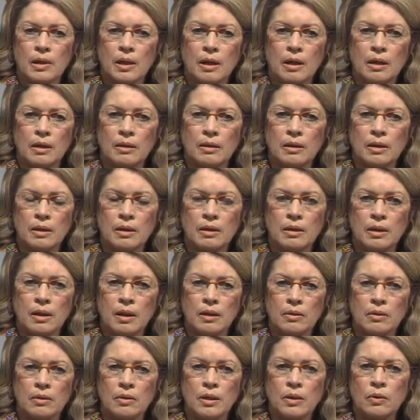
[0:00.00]
I think the
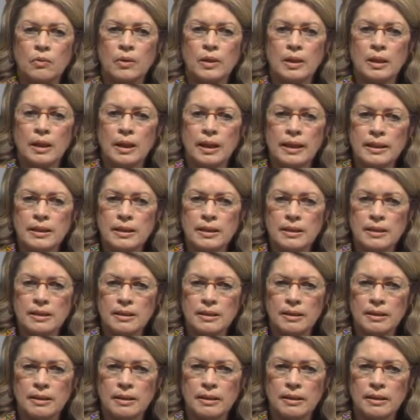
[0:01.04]
other thing we'd like to
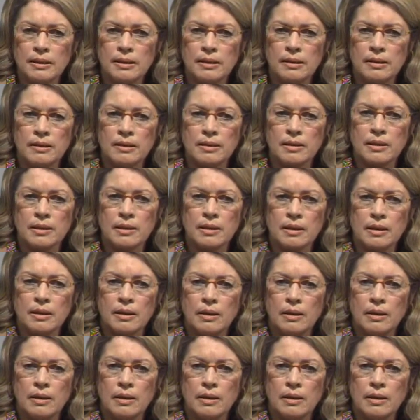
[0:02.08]
see is